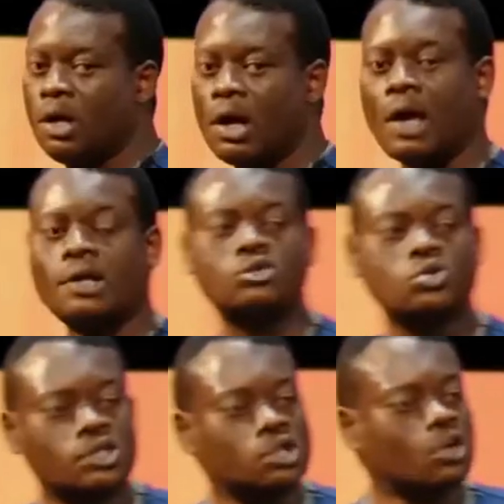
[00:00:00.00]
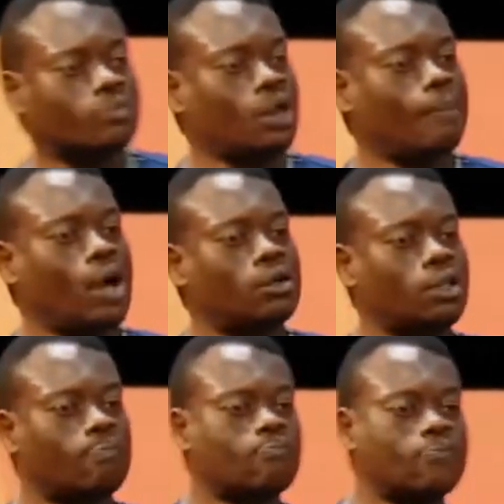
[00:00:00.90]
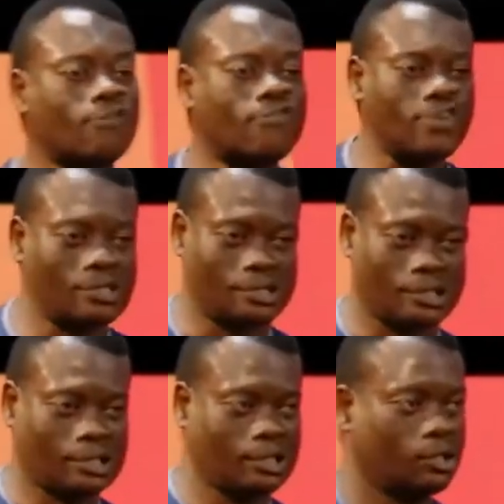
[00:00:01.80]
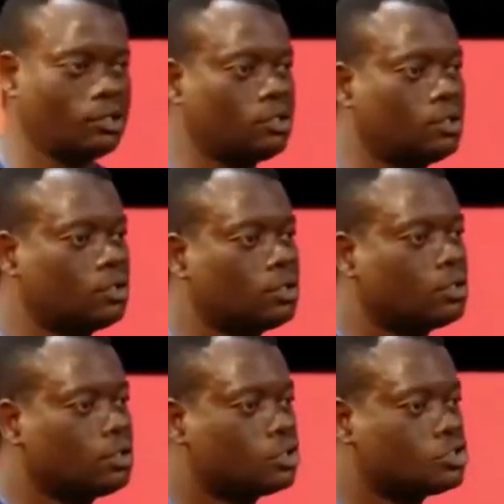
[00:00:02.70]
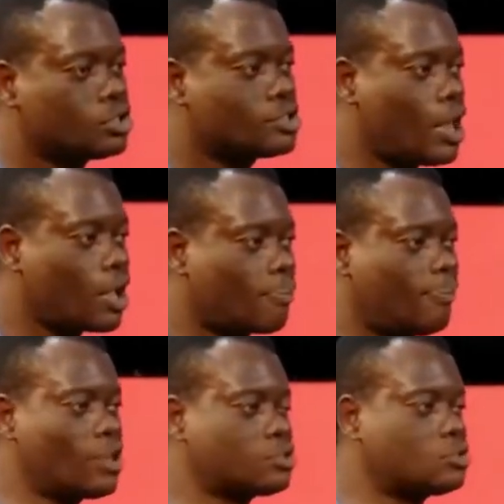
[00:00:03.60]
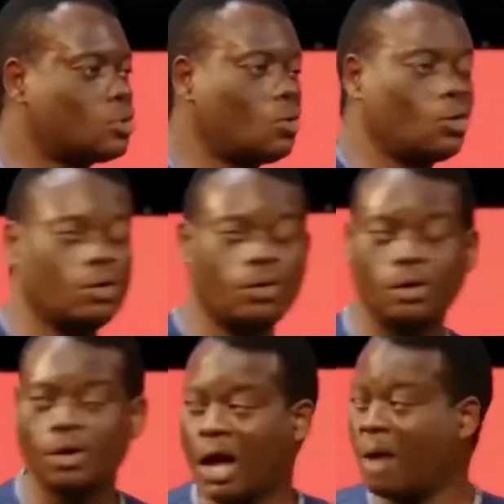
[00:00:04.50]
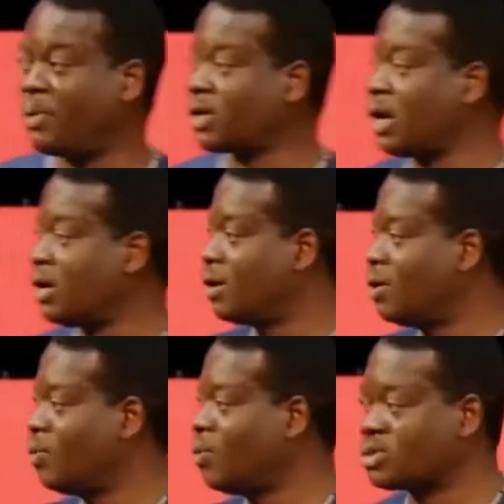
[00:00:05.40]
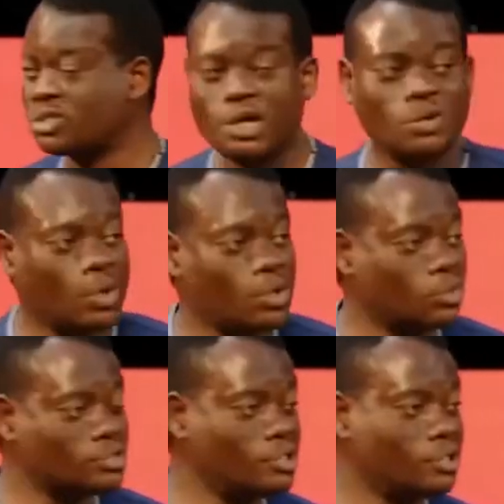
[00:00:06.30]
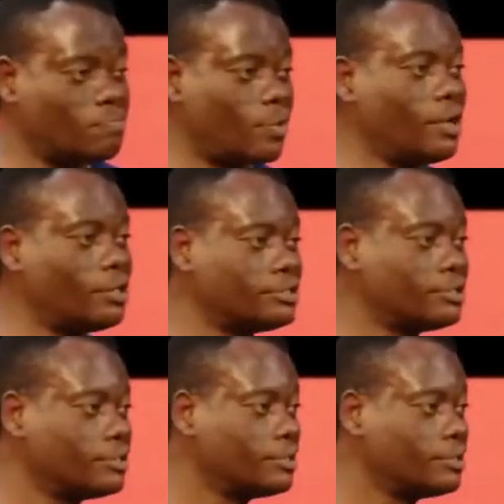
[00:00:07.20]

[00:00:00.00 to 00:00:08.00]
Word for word: I need to say something about the prophetic, just like Pastor Abike was saying when he was leading prayers.